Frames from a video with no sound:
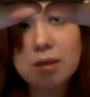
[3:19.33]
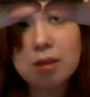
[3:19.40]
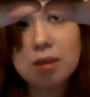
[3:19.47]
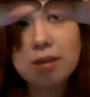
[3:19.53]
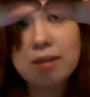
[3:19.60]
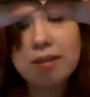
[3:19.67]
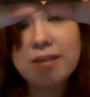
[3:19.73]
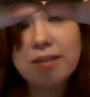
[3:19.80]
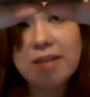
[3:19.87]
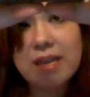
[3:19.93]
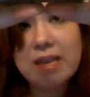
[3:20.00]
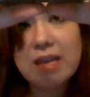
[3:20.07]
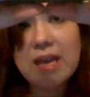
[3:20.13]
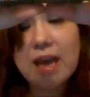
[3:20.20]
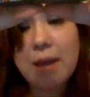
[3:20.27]

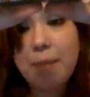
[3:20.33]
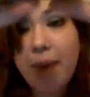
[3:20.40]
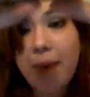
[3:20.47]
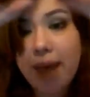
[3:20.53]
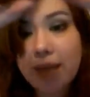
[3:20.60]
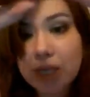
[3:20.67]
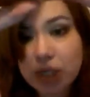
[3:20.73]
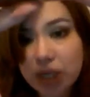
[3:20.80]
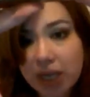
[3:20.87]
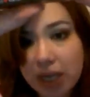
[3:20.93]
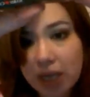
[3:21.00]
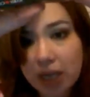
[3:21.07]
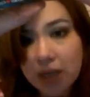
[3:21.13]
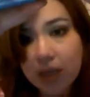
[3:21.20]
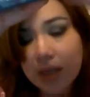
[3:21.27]
the uh,
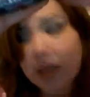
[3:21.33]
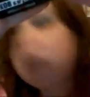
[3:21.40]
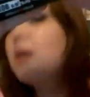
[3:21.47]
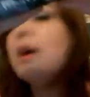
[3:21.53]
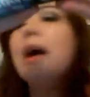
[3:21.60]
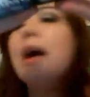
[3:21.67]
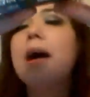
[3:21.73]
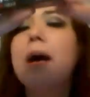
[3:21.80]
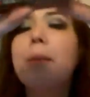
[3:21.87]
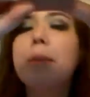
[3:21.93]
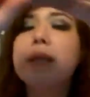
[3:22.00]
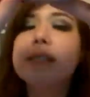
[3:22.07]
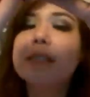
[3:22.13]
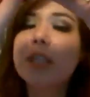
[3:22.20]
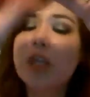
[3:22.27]
packaging, um,
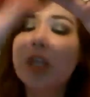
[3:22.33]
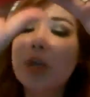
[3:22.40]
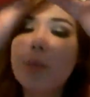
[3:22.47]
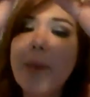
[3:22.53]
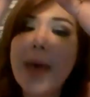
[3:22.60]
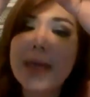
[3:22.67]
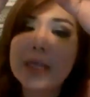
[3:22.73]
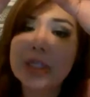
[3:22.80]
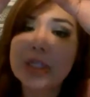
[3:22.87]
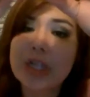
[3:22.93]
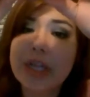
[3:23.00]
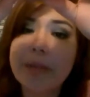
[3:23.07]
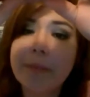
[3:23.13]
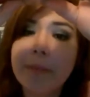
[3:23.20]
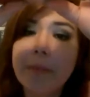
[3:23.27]
it's cute
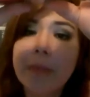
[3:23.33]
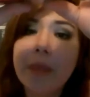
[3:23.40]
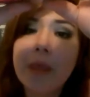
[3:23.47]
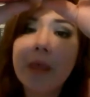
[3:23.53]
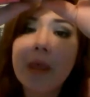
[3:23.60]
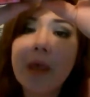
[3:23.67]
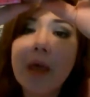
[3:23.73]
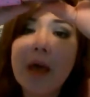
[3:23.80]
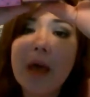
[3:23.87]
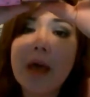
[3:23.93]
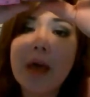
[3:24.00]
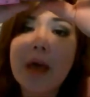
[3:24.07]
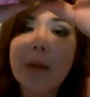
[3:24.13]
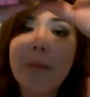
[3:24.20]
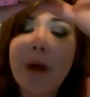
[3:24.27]
packaging.
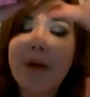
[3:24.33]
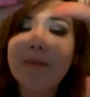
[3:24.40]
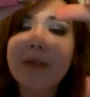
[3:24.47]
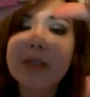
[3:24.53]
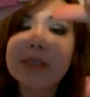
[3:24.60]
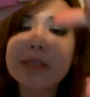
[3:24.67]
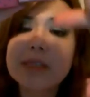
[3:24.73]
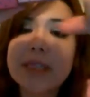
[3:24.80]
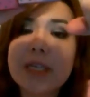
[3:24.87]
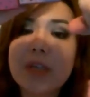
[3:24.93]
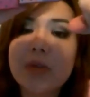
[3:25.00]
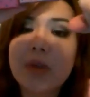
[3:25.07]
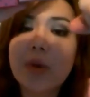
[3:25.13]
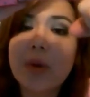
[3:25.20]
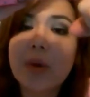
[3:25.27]
Um, obviously, you
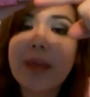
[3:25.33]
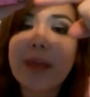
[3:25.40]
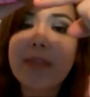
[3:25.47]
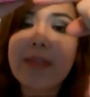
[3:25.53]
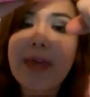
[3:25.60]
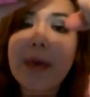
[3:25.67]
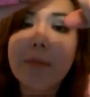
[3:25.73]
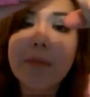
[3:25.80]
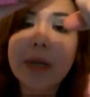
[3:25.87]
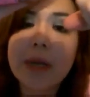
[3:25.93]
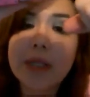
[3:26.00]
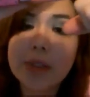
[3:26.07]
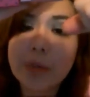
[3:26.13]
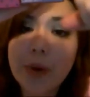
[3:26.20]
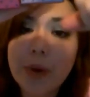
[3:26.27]
don't get that
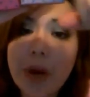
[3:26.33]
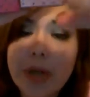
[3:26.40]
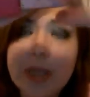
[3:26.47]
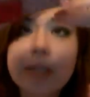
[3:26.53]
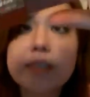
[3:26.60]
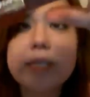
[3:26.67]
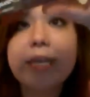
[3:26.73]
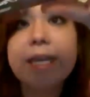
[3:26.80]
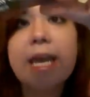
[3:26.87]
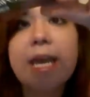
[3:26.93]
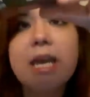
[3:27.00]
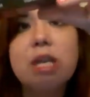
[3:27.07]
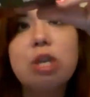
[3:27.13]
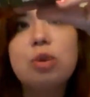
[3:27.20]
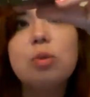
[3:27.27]
much product in it.
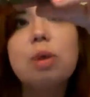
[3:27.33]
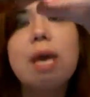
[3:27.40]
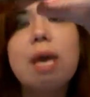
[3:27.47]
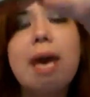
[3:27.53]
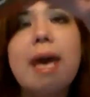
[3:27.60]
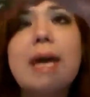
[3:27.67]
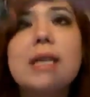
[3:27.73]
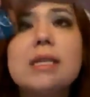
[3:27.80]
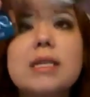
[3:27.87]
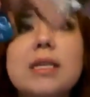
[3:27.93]
You get